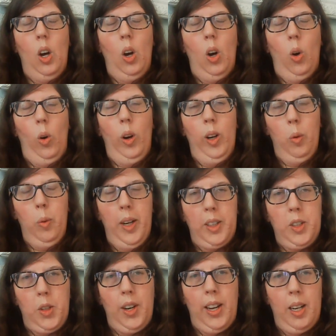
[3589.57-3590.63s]
oil
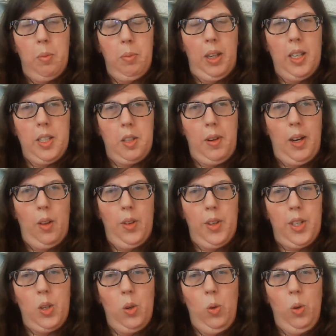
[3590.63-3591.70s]
rigs are down because of all the
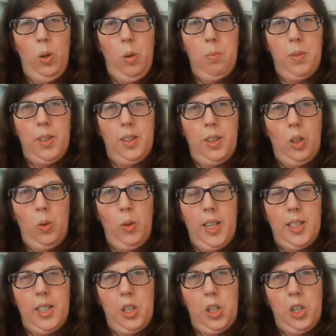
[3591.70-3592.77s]
storms.
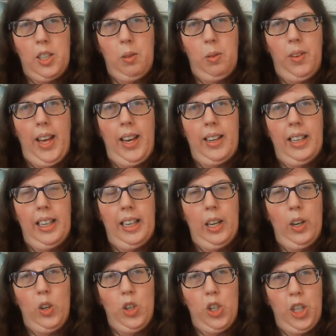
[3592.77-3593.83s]
U.S. is just without any
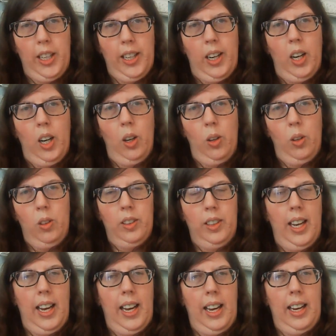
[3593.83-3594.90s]
energy at all,
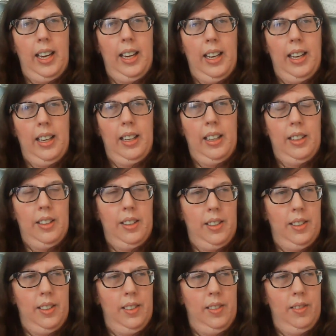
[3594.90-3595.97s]
and
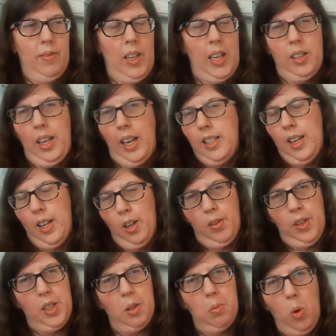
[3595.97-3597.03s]
it, they delve
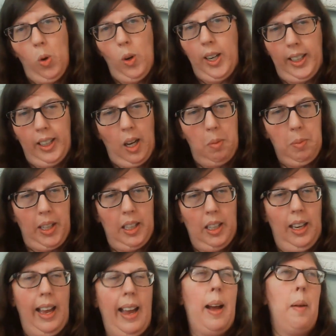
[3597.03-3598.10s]
into more economic
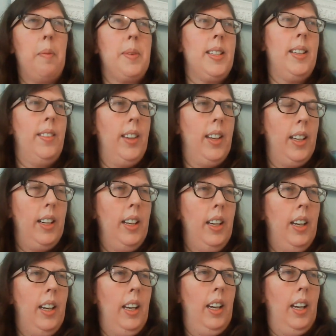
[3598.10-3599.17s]
collapse. And then
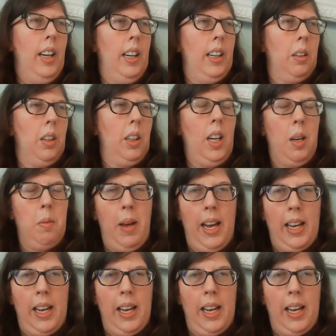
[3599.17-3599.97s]
cut back